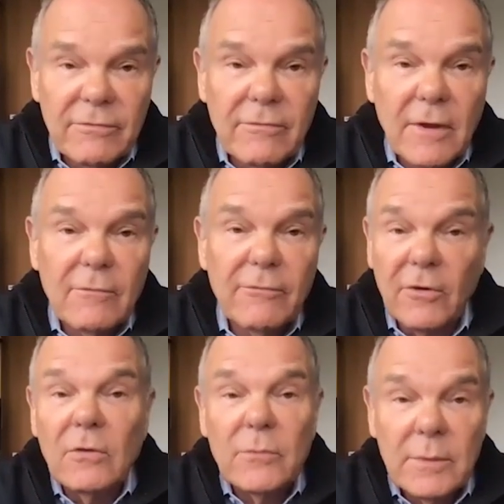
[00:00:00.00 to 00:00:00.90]
was
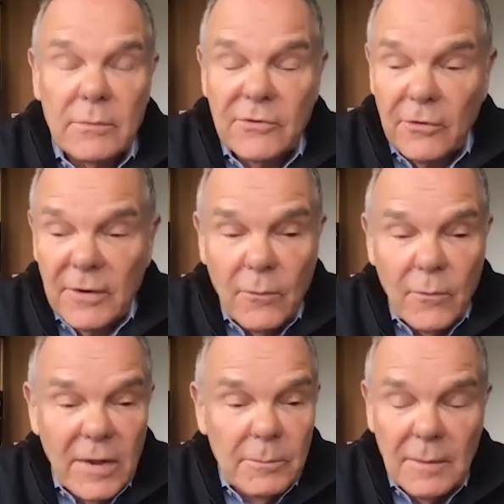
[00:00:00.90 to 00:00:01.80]
full. We were
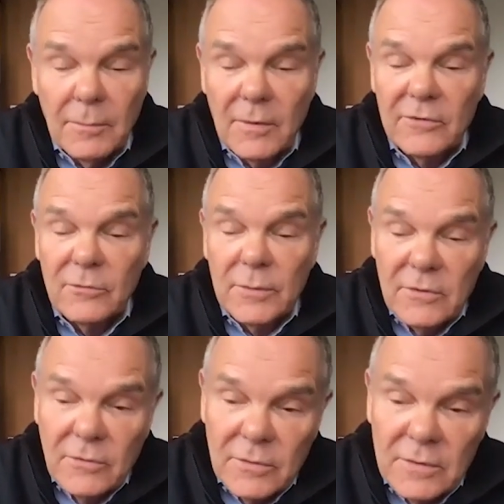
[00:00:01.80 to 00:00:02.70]
turning away people, as we
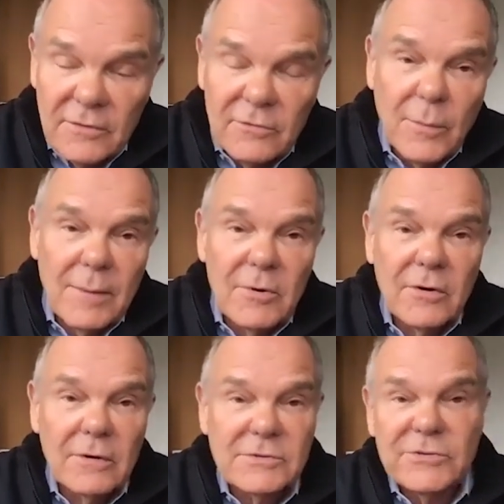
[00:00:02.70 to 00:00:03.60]
do with these
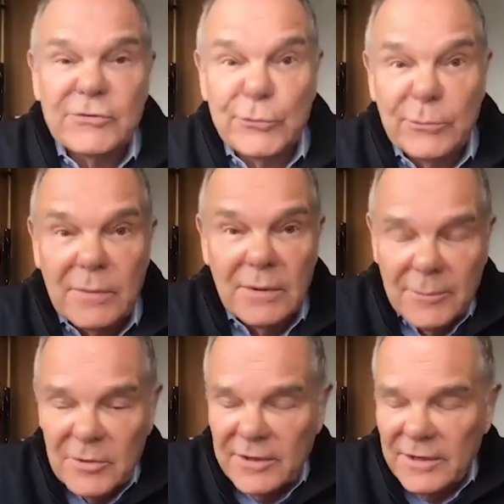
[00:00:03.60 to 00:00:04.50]
webinars, Zoom
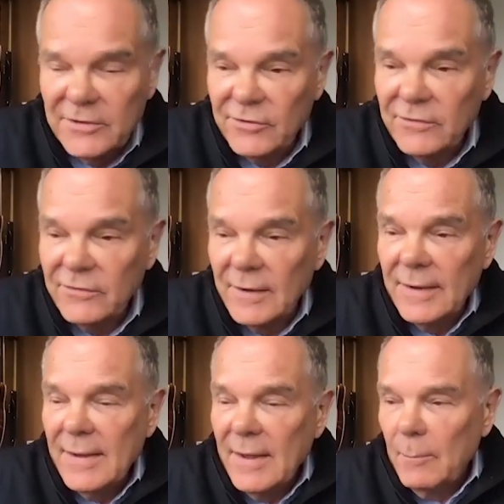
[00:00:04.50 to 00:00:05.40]
limitations.
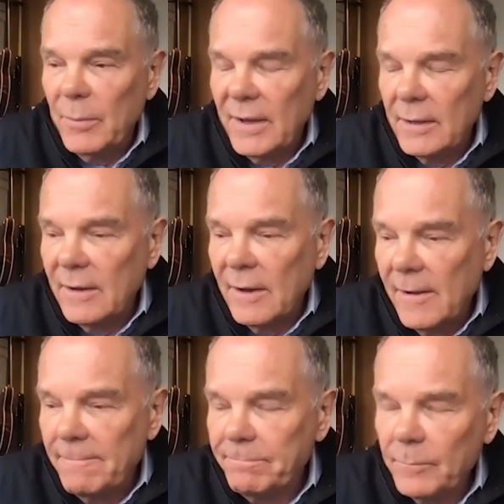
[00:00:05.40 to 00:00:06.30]
But
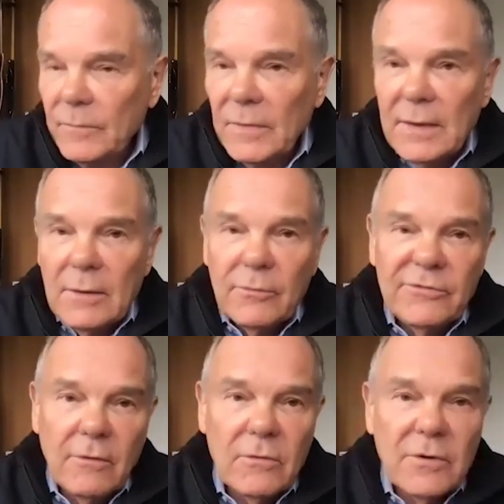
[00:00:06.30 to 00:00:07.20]
it was
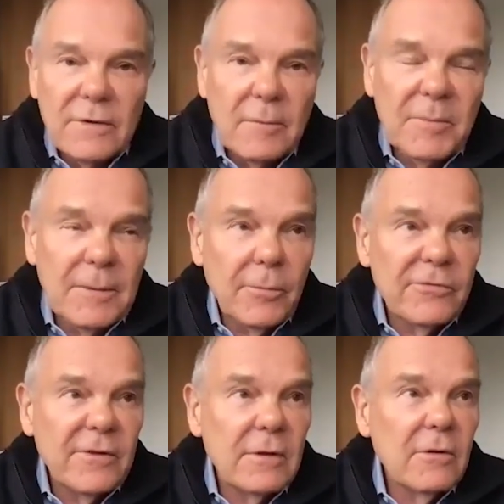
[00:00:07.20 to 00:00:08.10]
so good that people
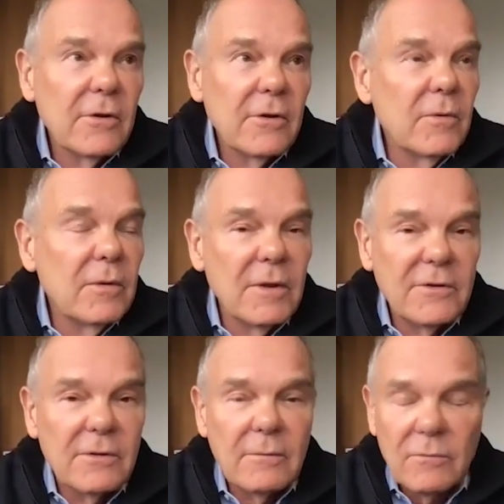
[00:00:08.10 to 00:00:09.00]
said, "Look, we
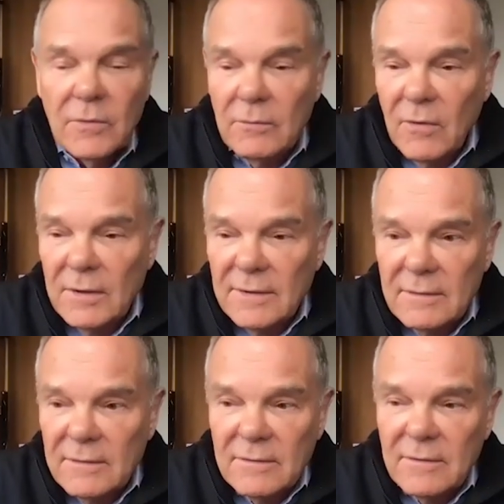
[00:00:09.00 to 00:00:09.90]
want
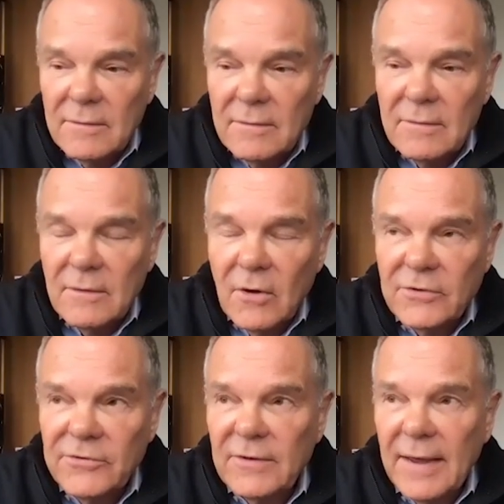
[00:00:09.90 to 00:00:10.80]
to
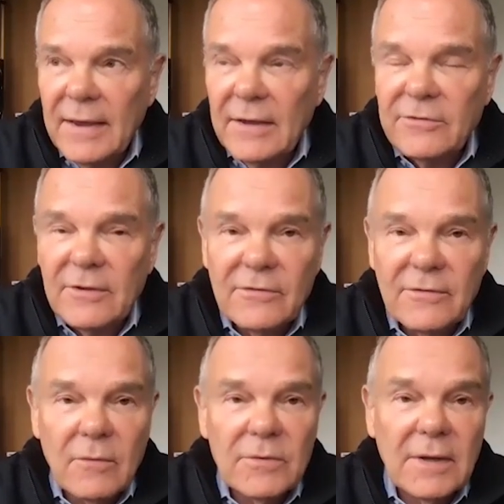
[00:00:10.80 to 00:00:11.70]
not just to access
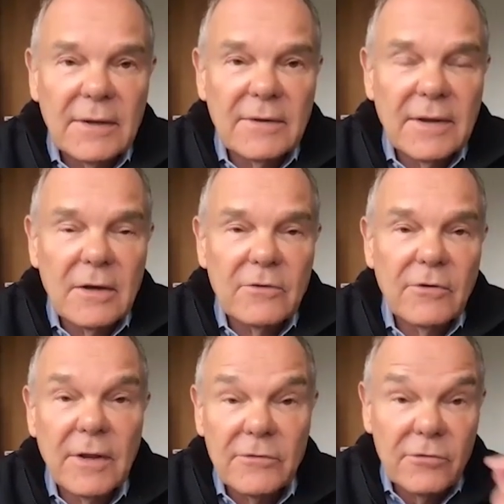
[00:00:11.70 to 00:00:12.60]
that. We'd like to get a
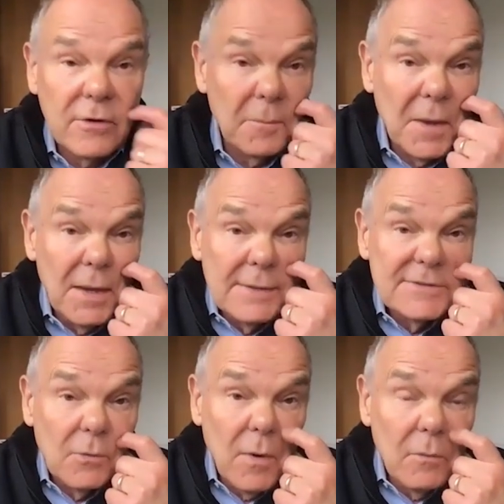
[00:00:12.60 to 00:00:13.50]
transcript."
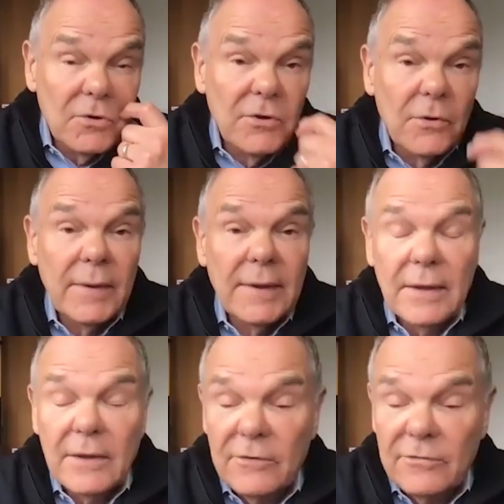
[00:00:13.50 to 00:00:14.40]
So what we're doing
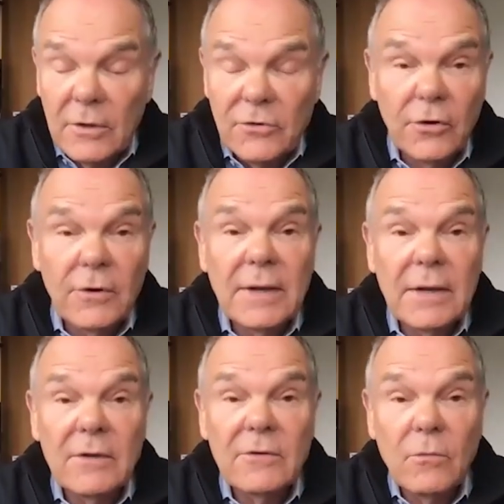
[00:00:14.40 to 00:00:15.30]
is turning
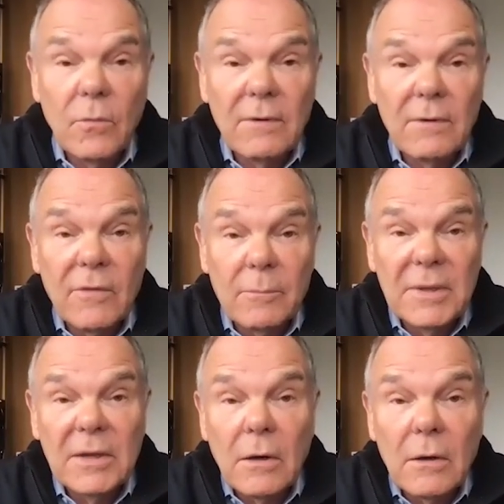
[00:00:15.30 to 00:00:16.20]
it into one of the
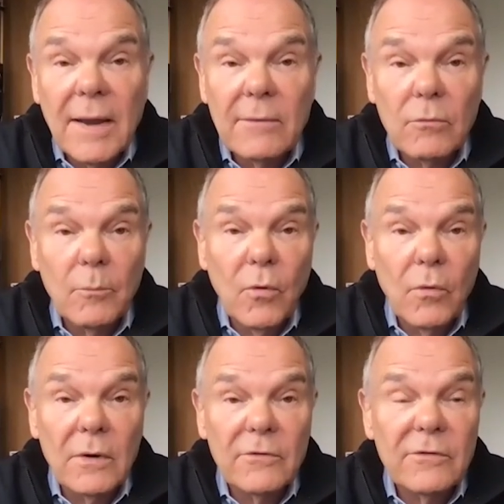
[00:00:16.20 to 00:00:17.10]
BRI
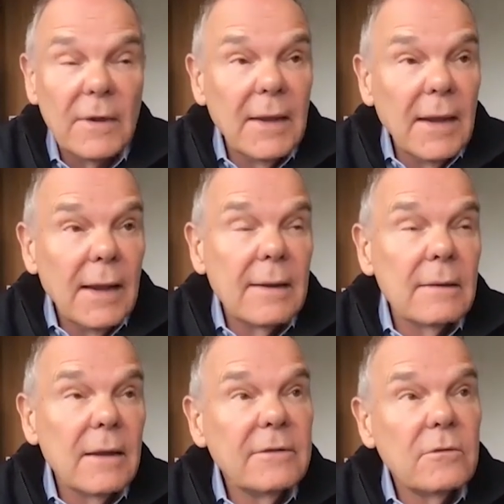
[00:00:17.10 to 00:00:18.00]
reports. And
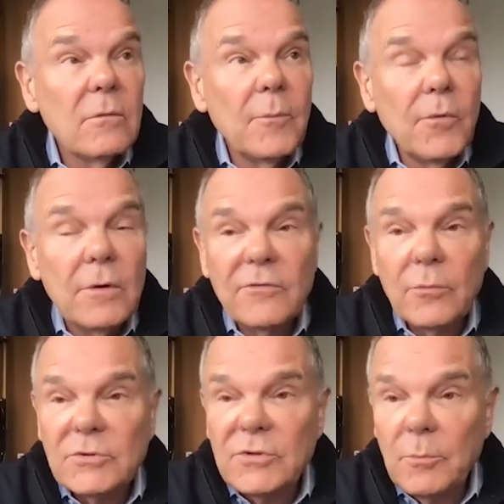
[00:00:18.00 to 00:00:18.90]
unlike the reports,
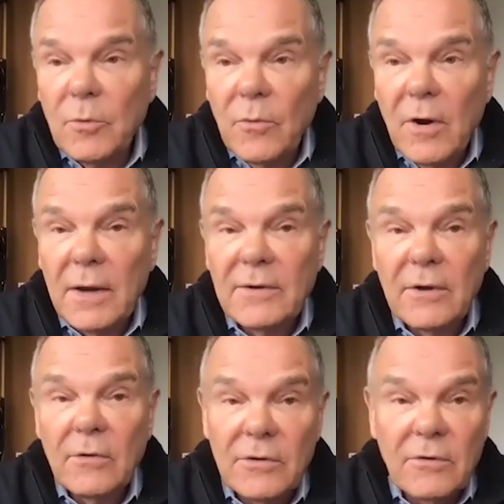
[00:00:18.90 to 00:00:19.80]
which are
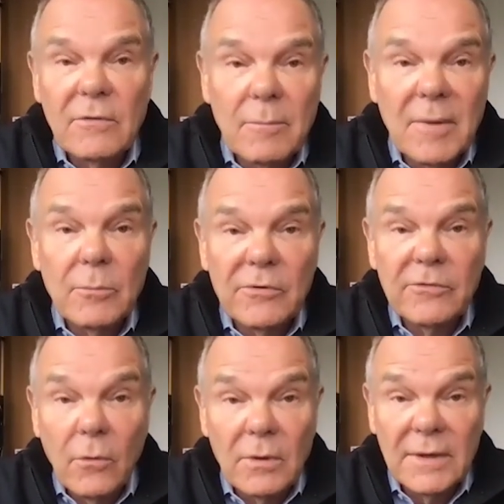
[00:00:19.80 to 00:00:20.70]
proprietary to the
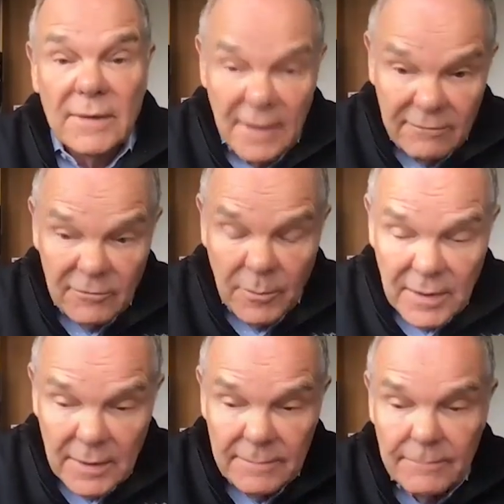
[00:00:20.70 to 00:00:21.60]
members only, they have to
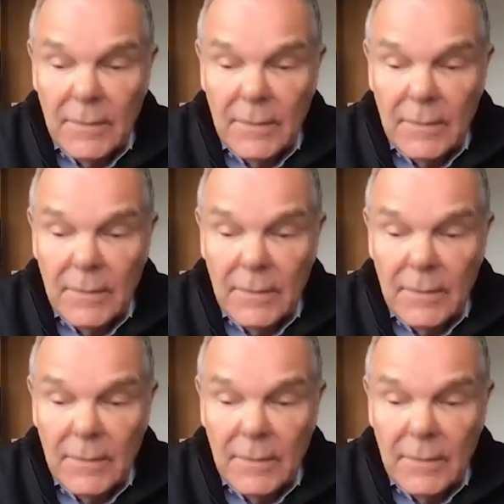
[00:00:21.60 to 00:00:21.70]
pay,